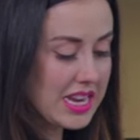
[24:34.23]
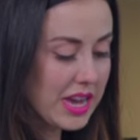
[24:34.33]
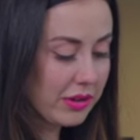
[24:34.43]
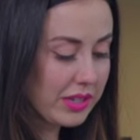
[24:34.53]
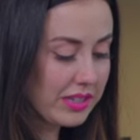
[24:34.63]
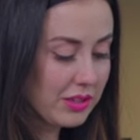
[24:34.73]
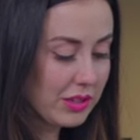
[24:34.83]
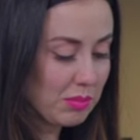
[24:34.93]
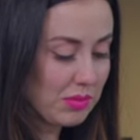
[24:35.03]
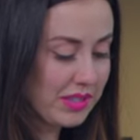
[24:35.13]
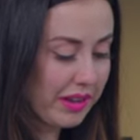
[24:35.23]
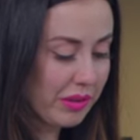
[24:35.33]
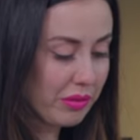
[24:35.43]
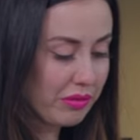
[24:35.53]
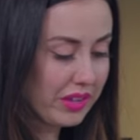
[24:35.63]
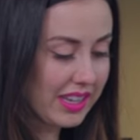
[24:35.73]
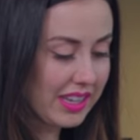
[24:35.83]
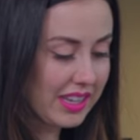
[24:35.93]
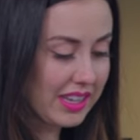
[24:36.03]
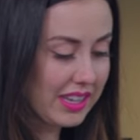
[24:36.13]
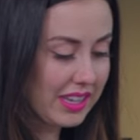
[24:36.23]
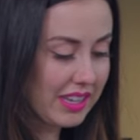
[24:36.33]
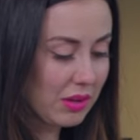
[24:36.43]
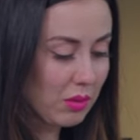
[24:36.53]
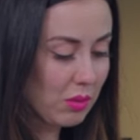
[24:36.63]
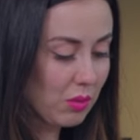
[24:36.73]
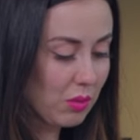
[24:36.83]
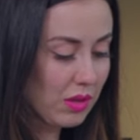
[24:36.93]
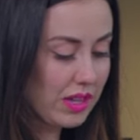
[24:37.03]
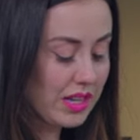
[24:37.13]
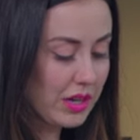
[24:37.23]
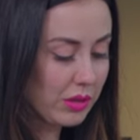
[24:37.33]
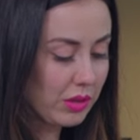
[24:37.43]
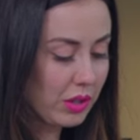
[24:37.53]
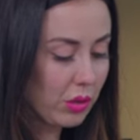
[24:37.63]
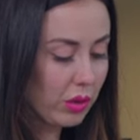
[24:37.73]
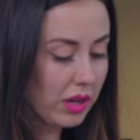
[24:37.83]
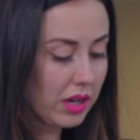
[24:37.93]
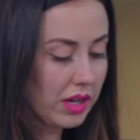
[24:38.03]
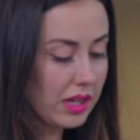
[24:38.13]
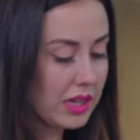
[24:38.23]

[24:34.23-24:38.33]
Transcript: Now, in terms of you know, your